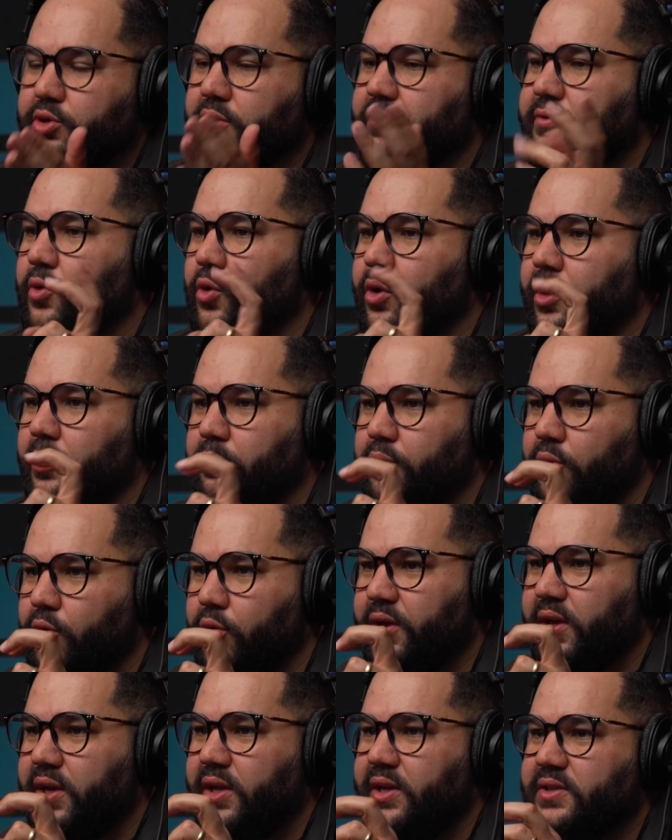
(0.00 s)
to 4
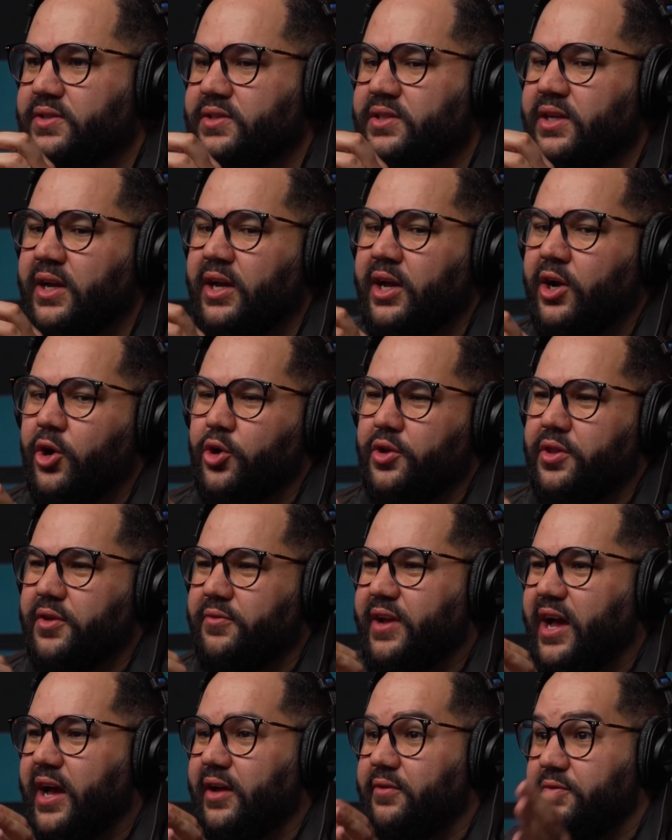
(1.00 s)
employees, or
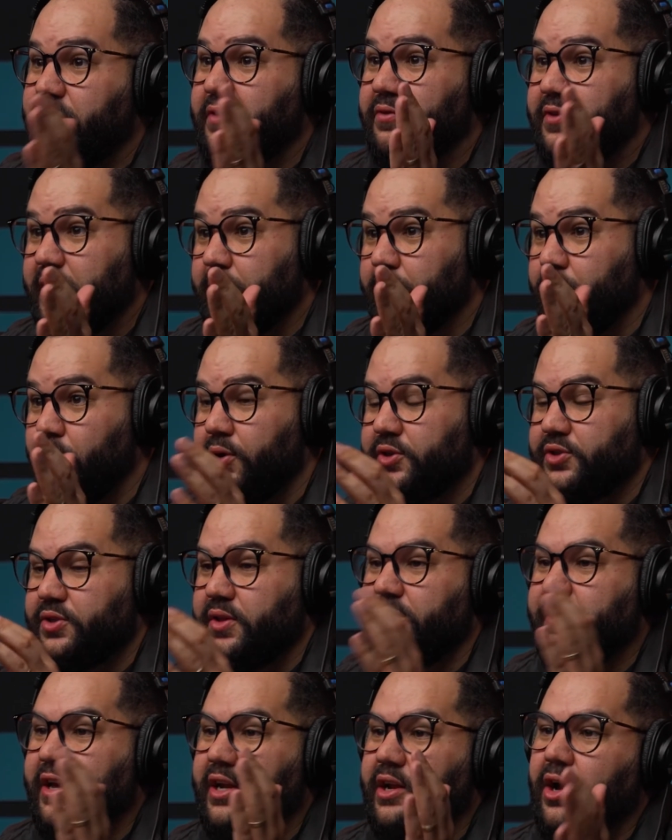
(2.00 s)
they've got 50 employees, or
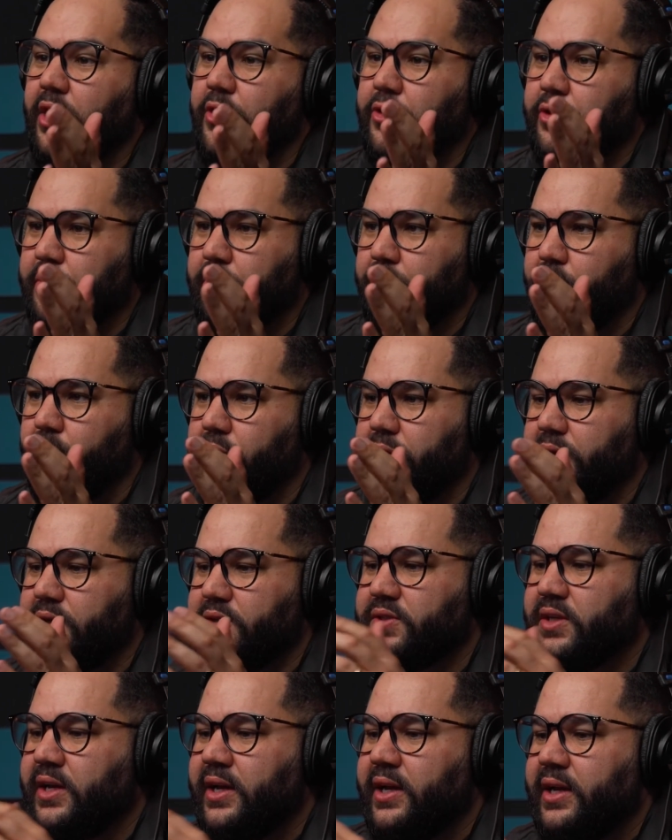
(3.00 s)
they've got 100
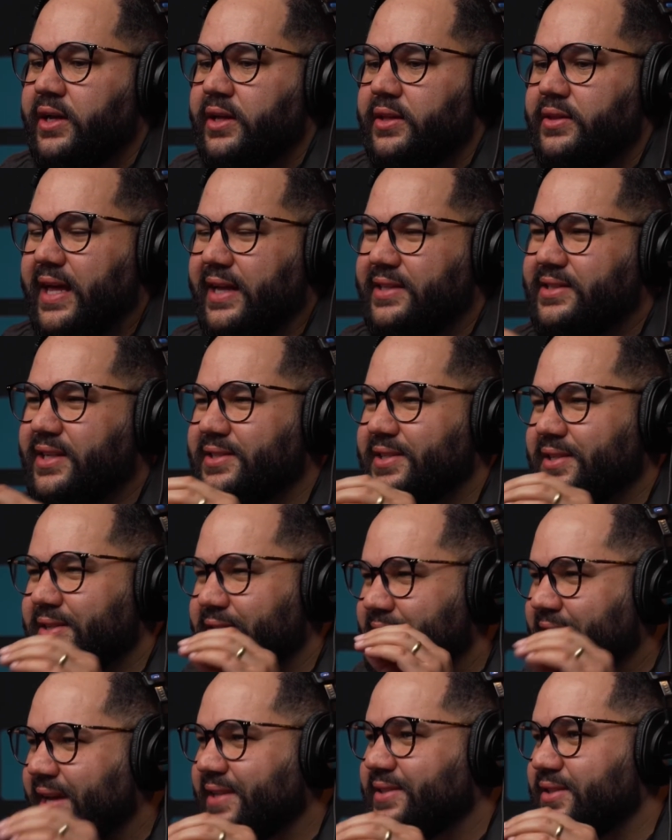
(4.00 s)
employees. That
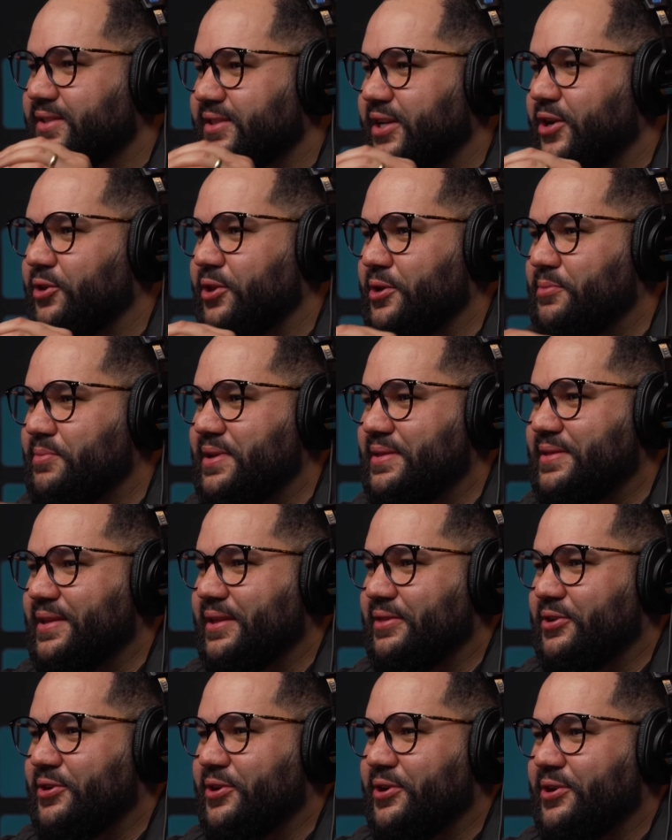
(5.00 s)
doesn't necessarily mean
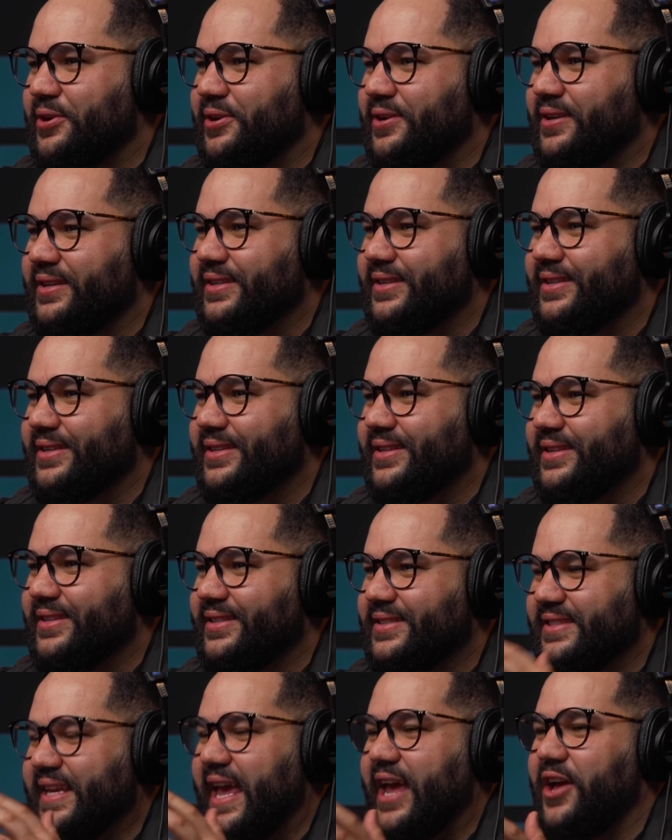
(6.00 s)
that they're
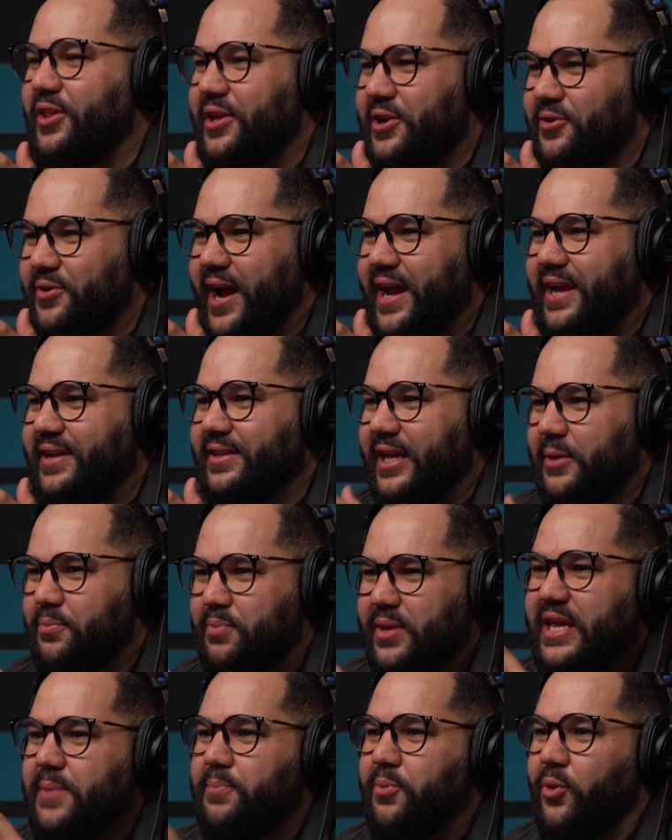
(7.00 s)
scaling, right? Like
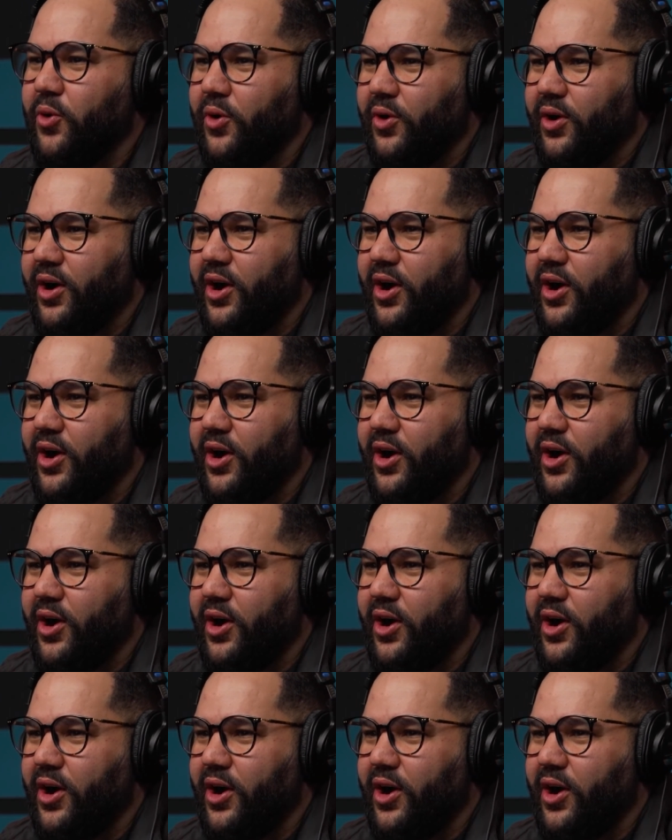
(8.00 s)
people